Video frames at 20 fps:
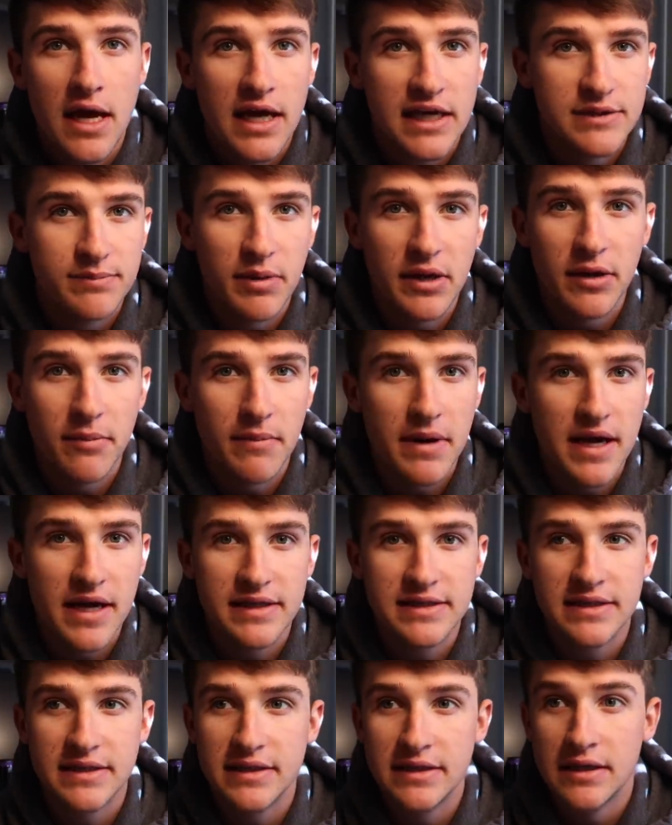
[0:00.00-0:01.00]
It's been
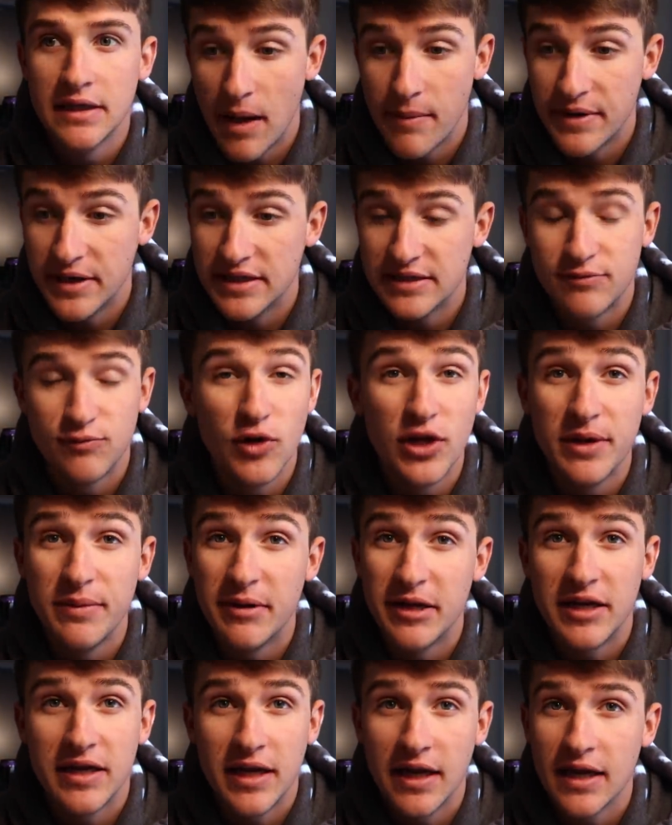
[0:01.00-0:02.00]
amazing. I mean, it's really
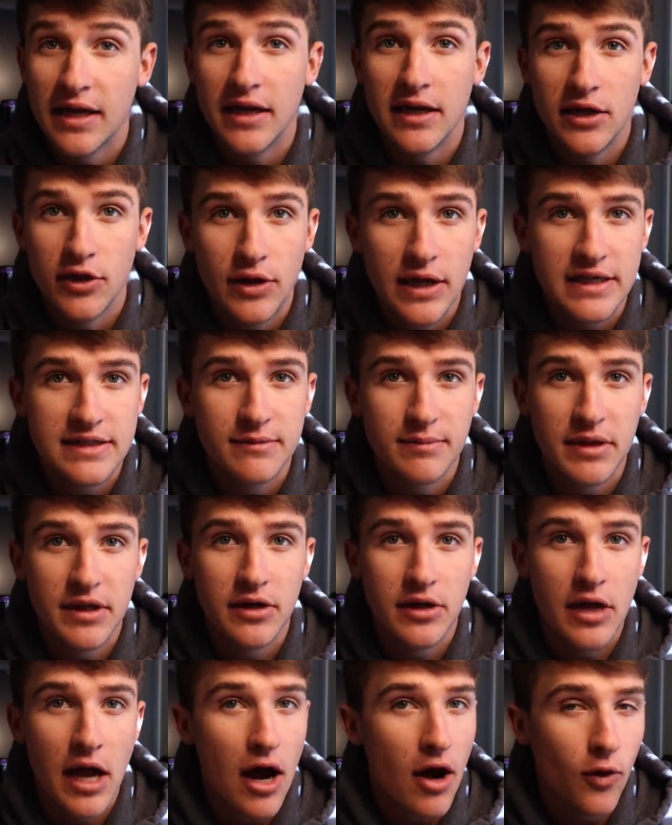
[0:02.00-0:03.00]
been kicking it. You guys have
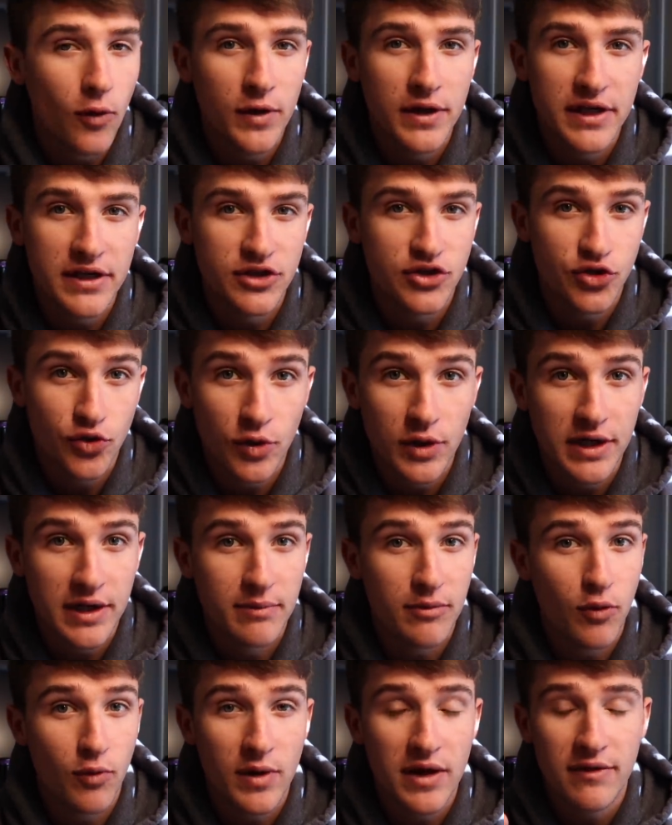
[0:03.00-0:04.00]
been not only enjoying
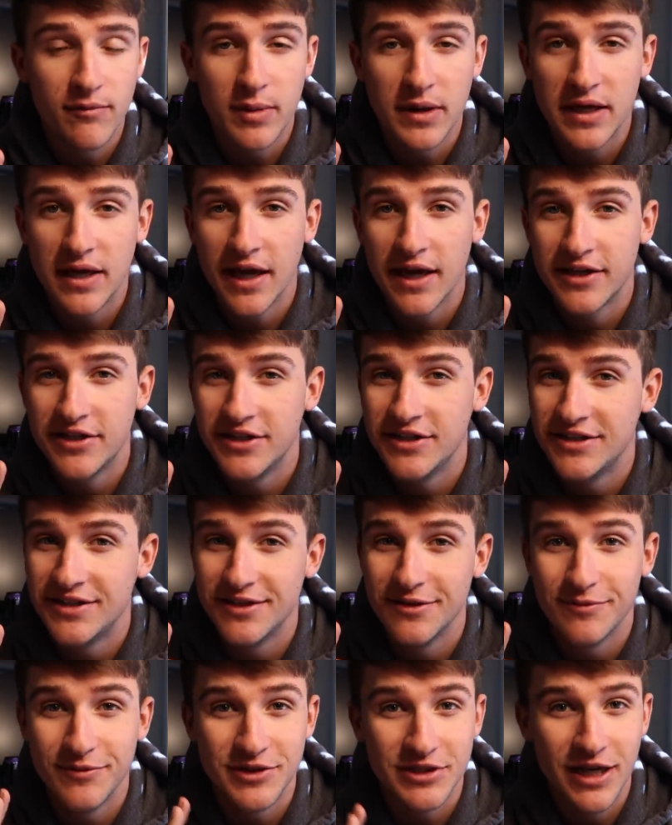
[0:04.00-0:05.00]
it, but we have been catching
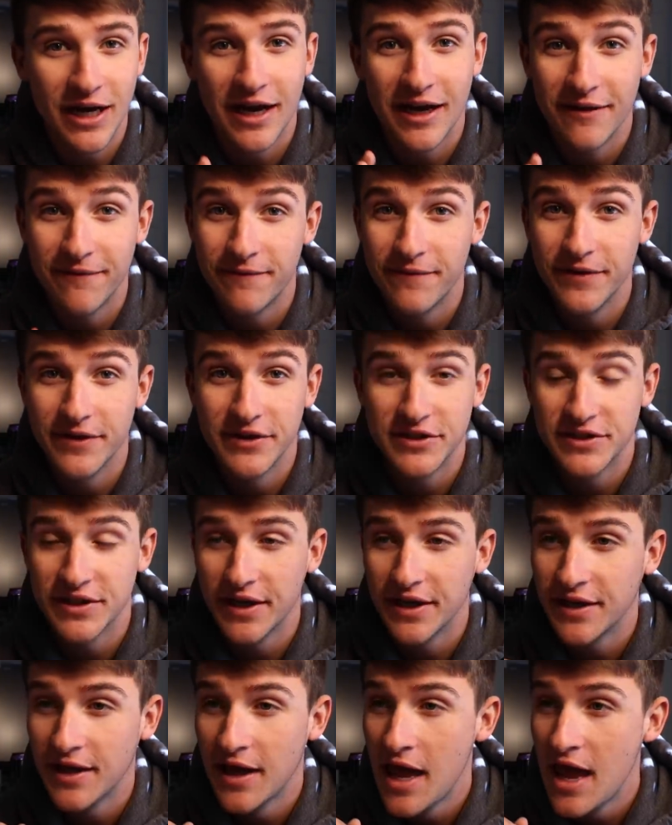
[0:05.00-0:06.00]
some giant fish.
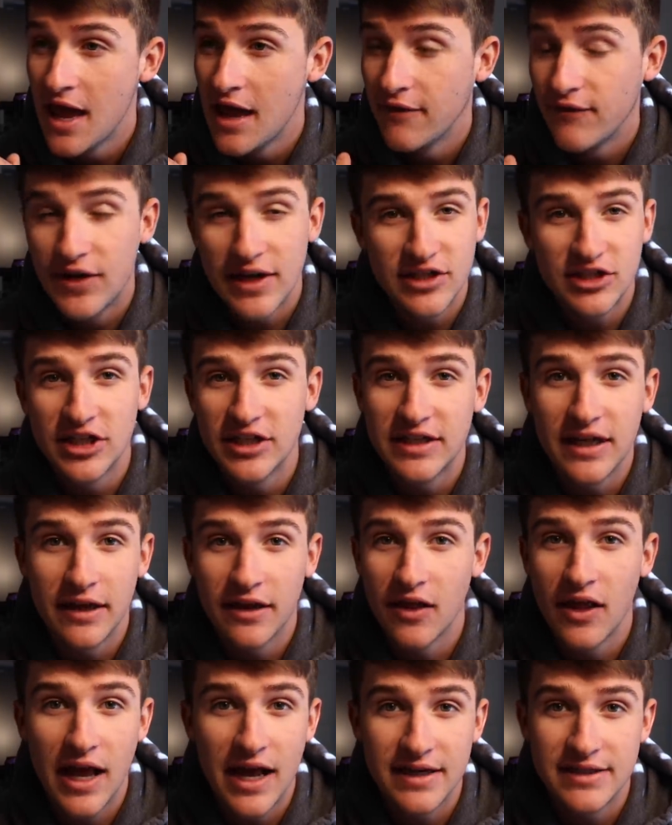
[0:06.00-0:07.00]
Like, if you guys checked out
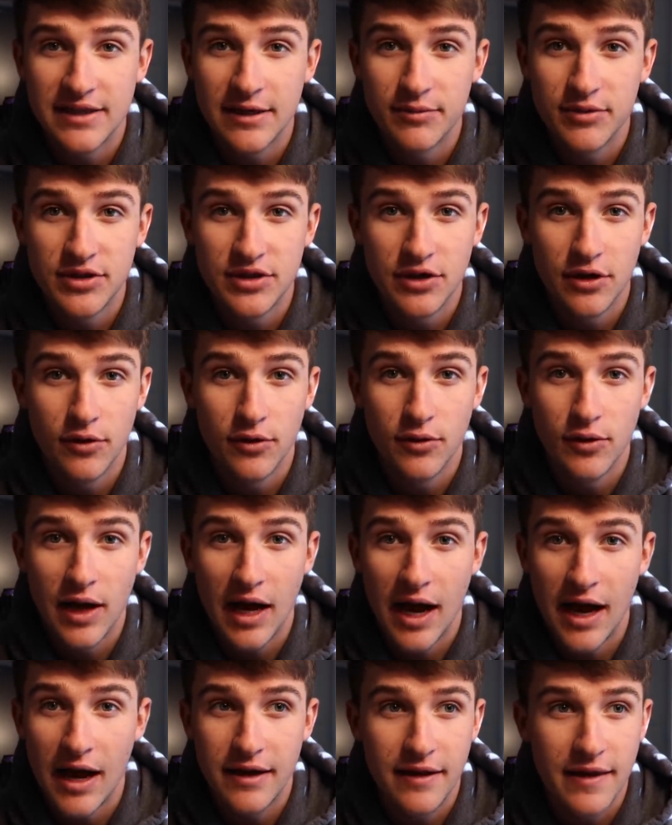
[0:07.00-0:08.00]
the last
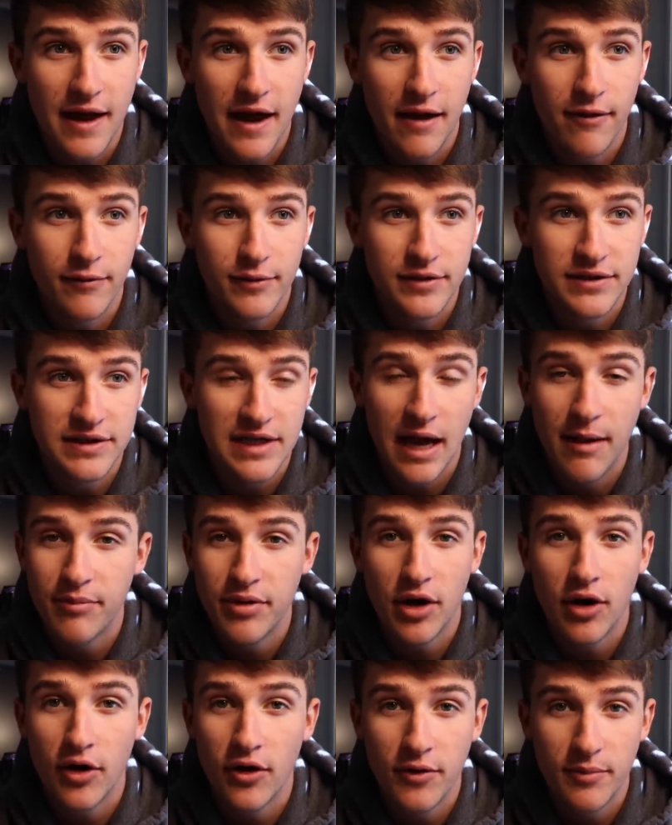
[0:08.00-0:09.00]
episode, that was, I put
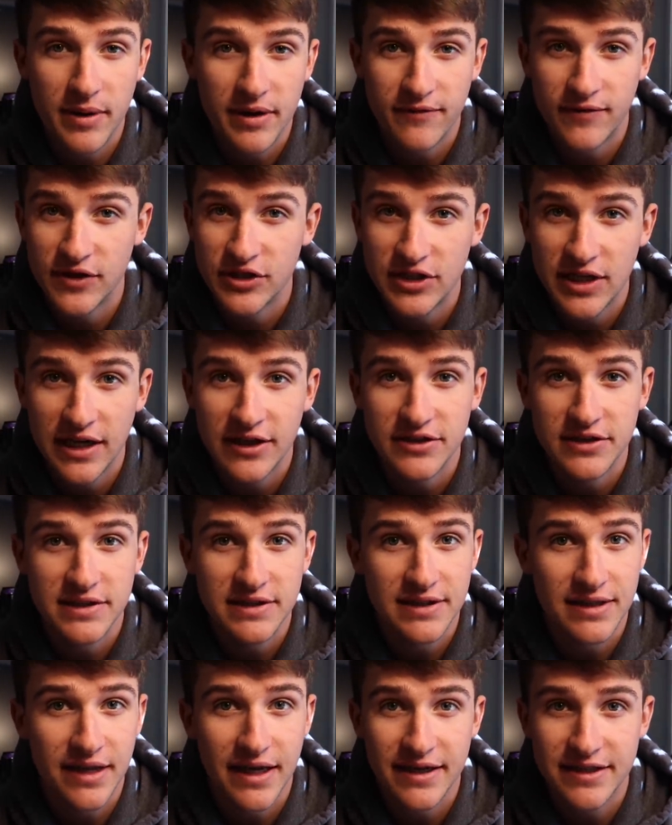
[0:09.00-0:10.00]
all the big fish catches
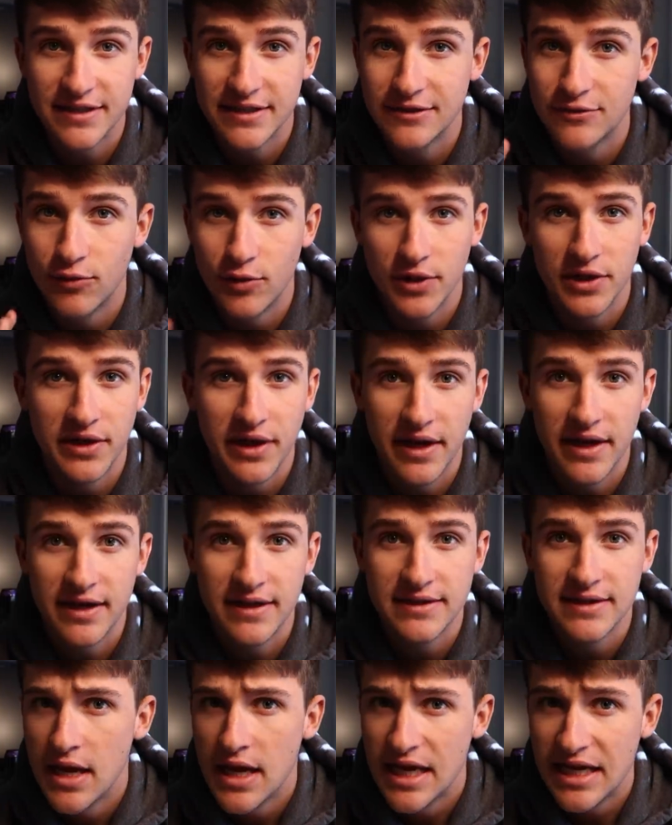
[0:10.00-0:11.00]
in the last like 20 days.